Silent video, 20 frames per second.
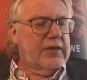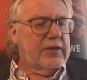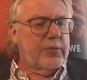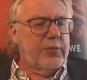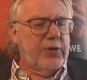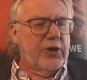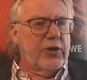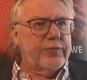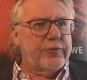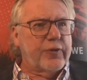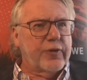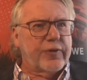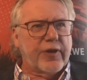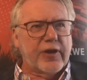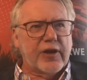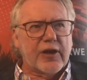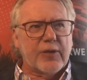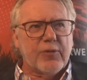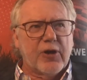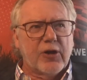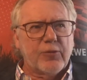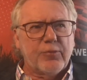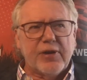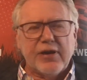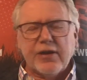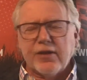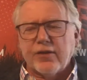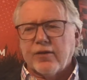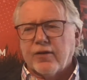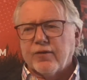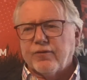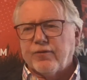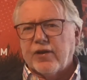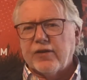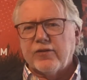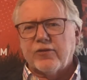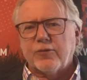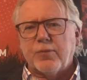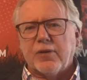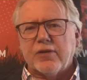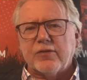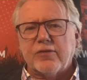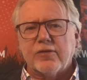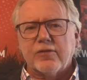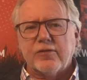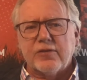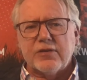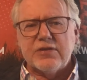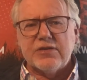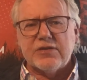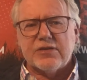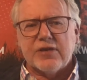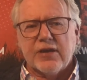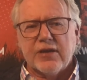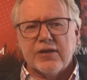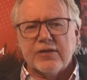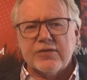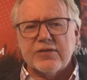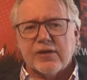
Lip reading: beautiful thing about being in the defense business these days.